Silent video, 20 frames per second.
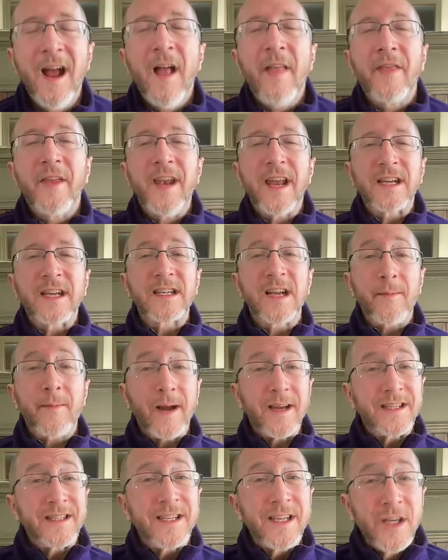the next time
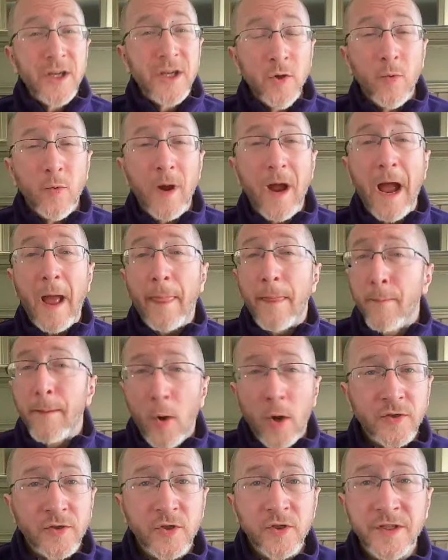I see you at the
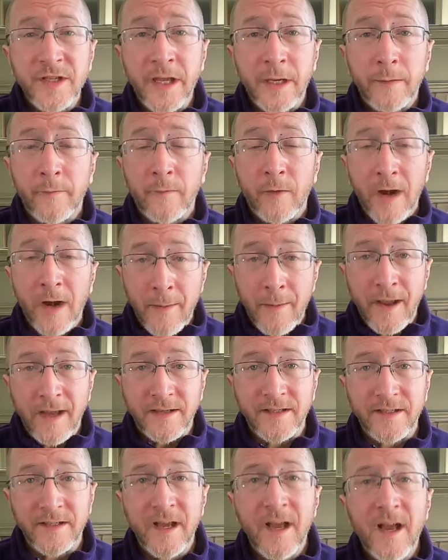Boster Center for
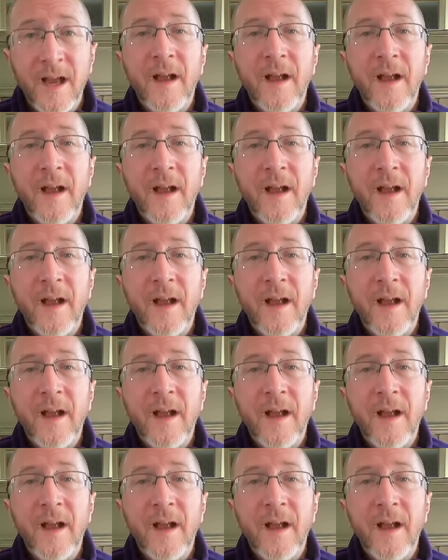MS,